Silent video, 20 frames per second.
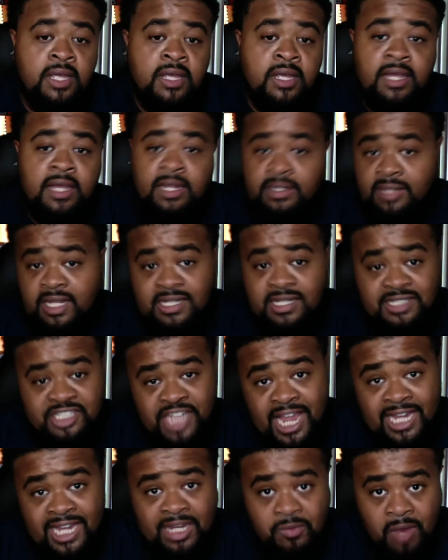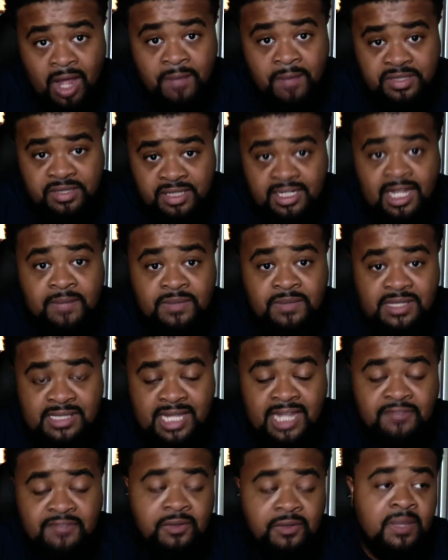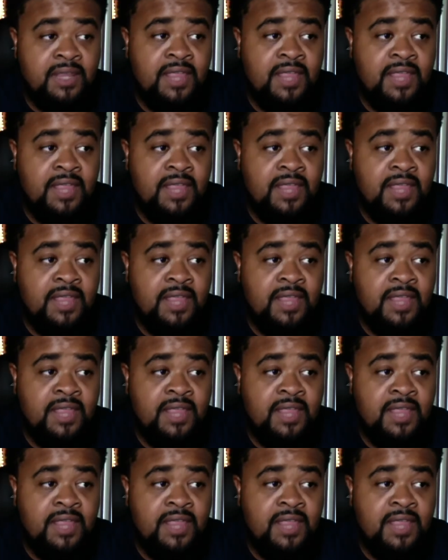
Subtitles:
and it's Jackie Robinson to come save him.